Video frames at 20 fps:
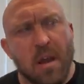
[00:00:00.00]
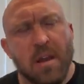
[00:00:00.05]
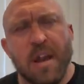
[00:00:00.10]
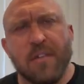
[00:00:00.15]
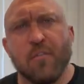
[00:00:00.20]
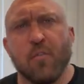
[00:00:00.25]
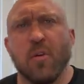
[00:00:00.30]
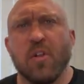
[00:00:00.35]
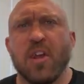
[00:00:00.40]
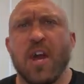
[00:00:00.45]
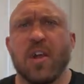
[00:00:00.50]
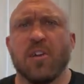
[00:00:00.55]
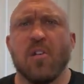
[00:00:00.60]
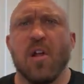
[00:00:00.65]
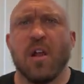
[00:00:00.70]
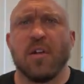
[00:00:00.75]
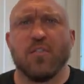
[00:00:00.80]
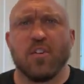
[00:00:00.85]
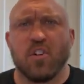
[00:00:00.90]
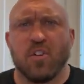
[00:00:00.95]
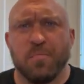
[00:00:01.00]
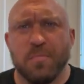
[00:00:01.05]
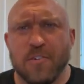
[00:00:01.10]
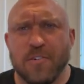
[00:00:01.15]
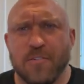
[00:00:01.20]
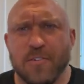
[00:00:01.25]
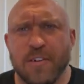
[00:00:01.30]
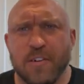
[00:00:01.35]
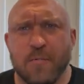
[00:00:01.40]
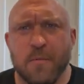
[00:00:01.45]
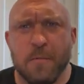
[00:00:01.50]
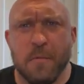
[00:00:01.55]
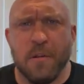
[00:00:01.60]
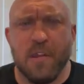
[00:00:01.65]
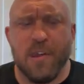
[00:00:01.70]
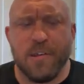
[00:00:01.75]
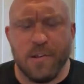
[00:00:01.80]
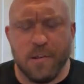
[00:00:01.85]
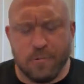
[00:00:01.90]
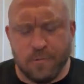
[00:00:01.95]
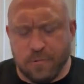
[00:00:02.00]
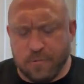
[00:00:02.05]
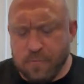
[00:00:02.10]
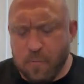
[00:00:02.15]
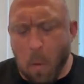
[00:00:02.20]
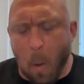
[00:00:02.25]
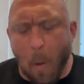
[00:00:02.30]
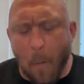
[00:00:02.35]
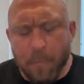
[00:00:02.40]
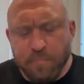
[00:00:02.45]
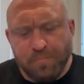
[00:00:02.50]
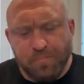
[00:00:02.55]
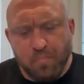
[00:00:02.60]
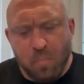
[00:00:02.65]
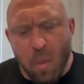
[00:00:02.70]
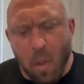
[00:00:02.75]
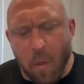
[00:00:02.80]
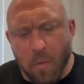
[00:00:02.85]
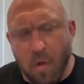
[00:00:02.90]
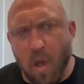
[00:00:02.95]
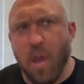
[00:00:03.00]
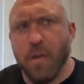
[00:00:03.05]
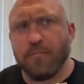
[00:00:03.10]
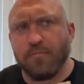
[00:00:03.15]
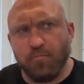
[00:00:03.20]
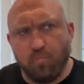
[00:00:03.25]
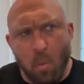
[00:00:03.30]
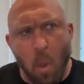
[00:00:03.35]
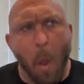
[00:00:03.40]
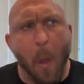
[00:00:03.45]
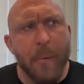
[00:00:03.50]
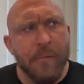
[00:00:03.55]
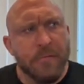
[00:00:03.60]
I never really had a lot of experience with millennials. But